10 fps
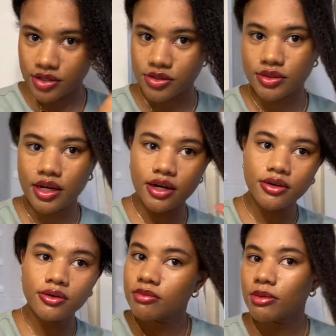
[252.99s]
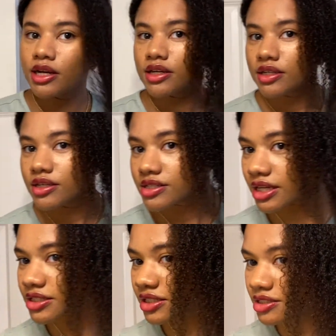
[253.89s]
so now my
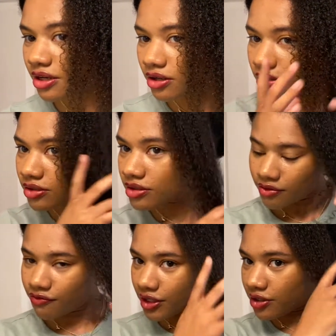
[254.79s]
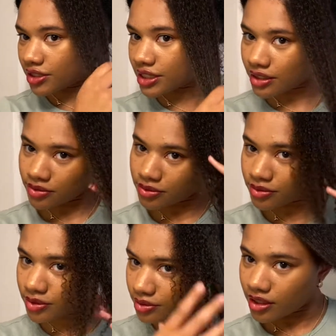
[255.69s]
section is all finger
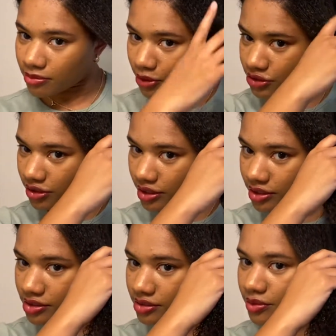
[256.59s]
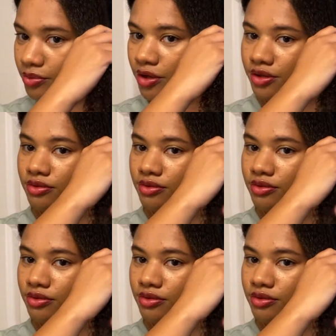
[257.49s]
detangled and moisturized with water.